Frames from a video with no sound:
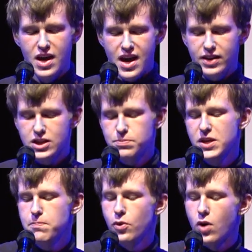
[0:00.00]
And these
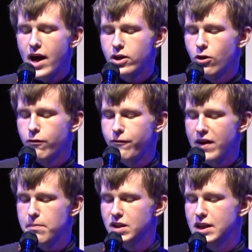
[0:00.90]
people I call
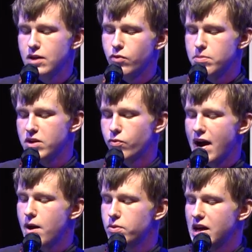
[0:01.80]
family run me
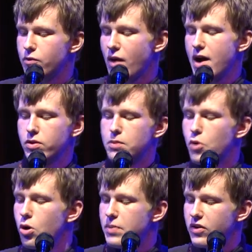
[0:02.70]
round and round the
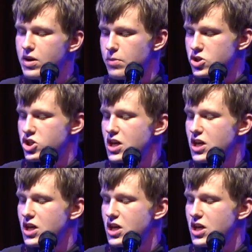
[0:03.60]
mulberry bush,